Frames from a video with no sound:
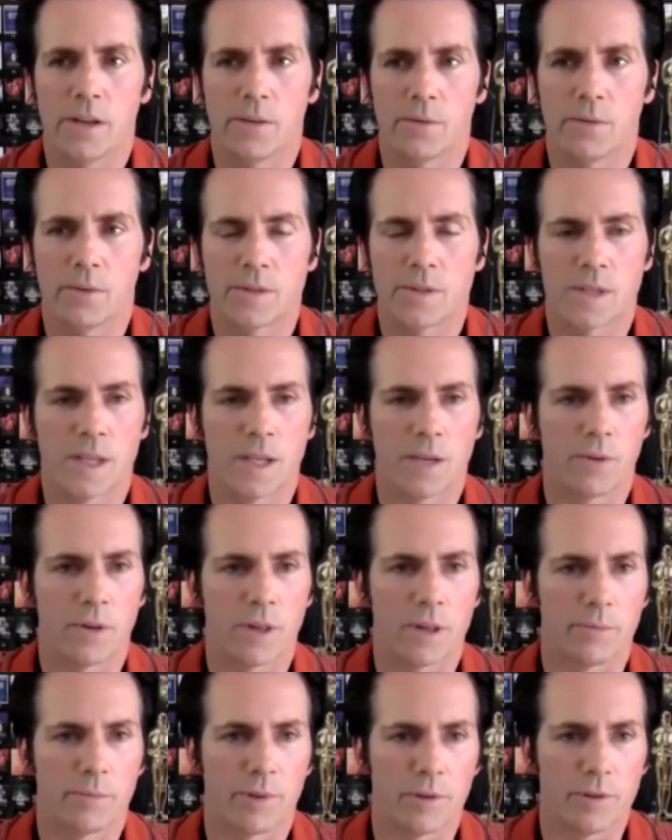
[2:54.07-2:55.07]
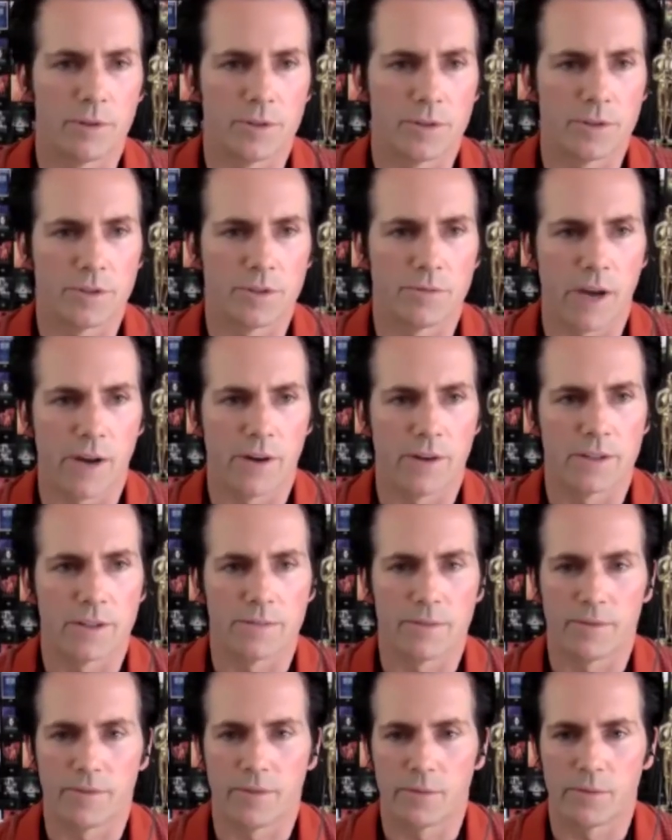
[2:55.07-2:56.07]
was one of the producers and writers
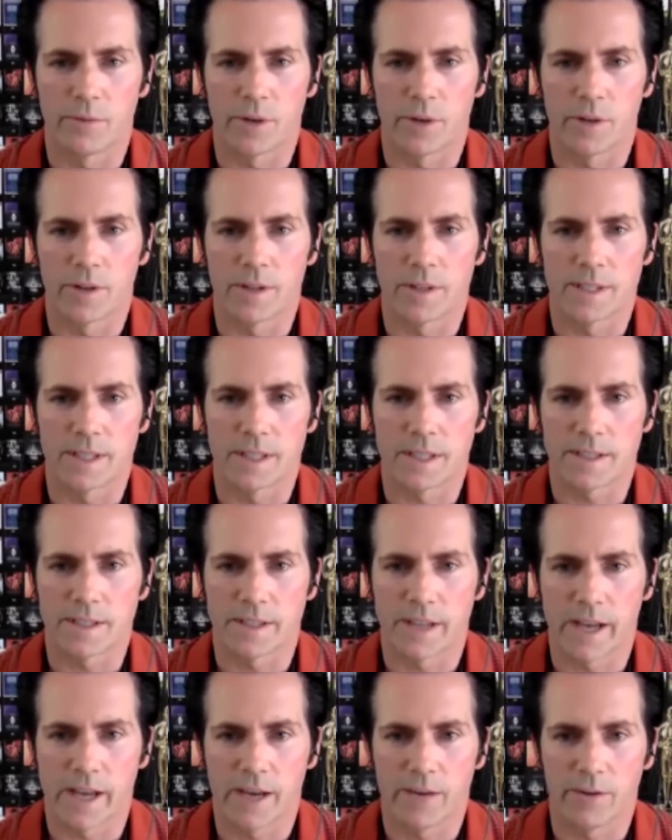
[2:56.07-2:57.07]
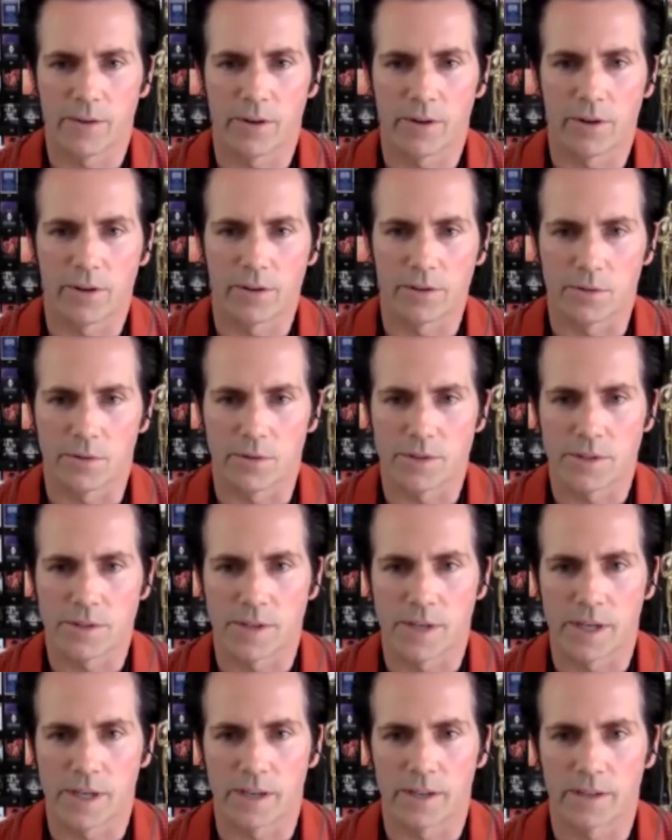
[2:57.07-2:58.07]
of a film called The Sixth Day with Arnold
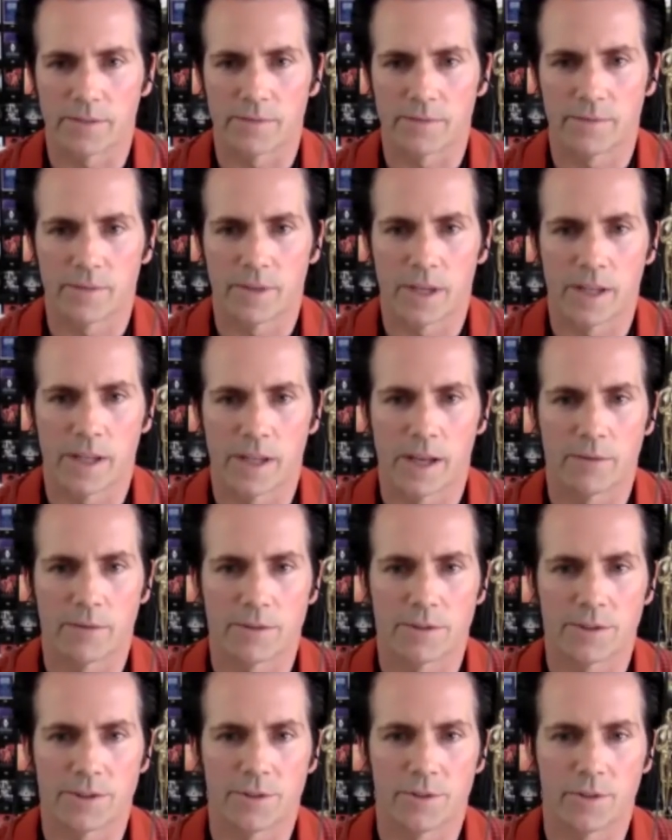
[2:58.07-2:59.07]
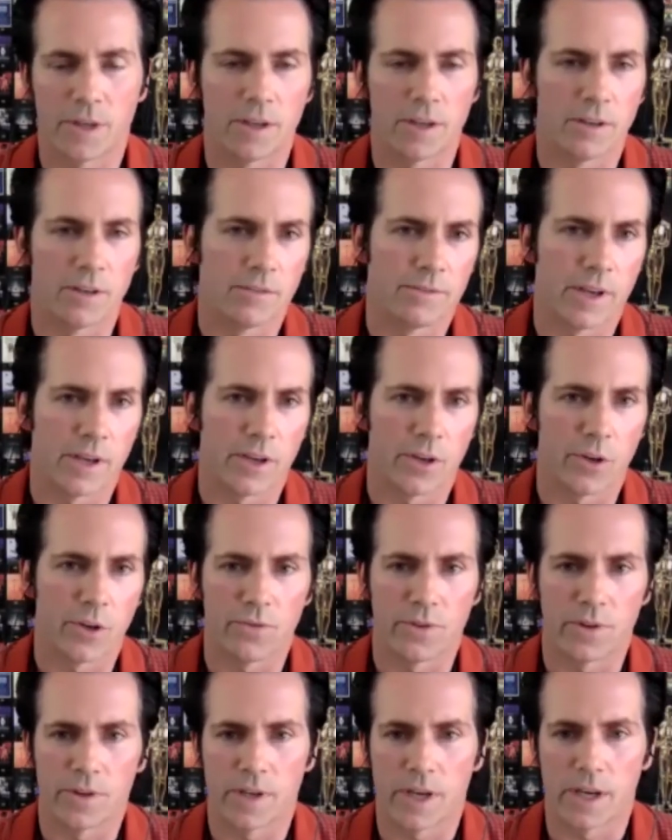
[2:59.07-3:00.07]
Schwarzenegger. And that was shooting in
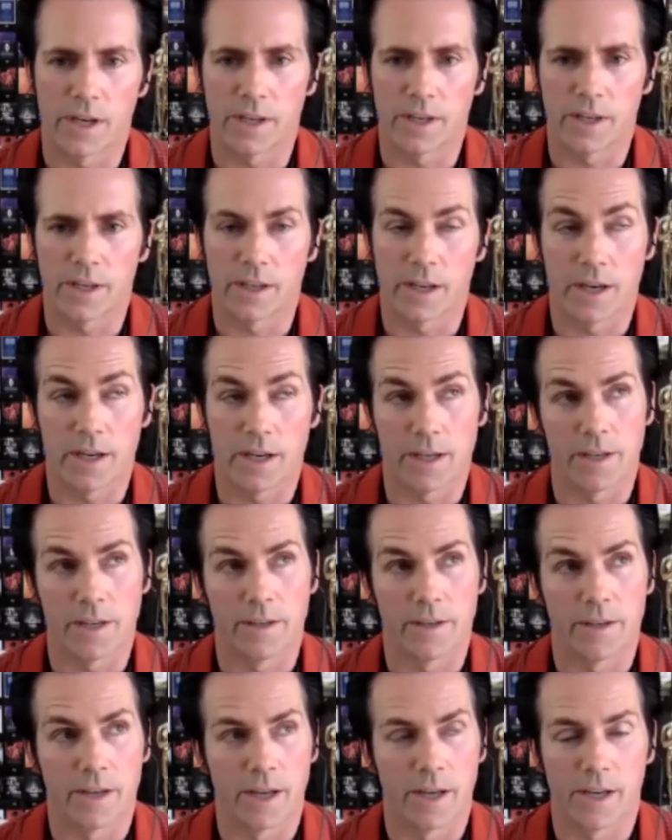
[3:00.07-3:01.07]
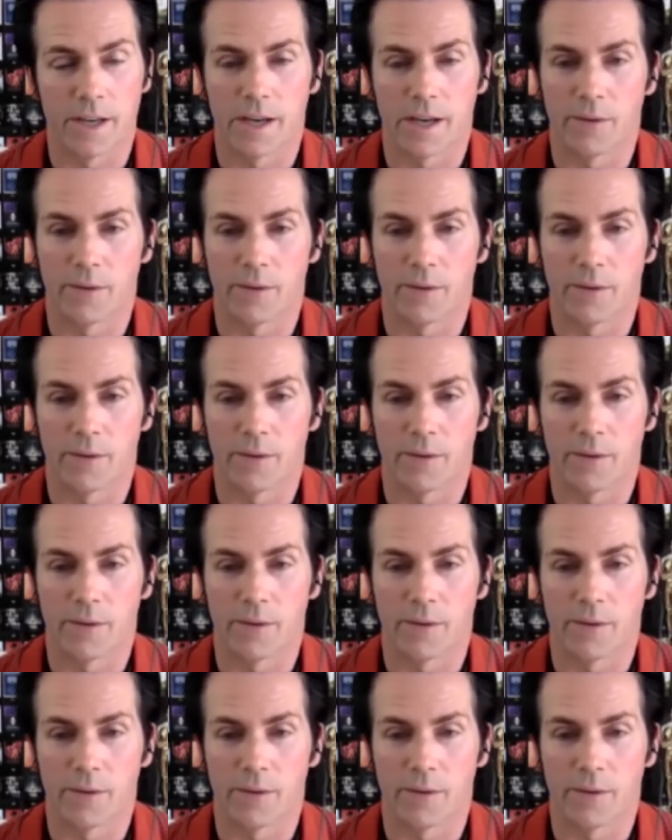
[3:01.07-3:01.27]
Vancouver in 99. And I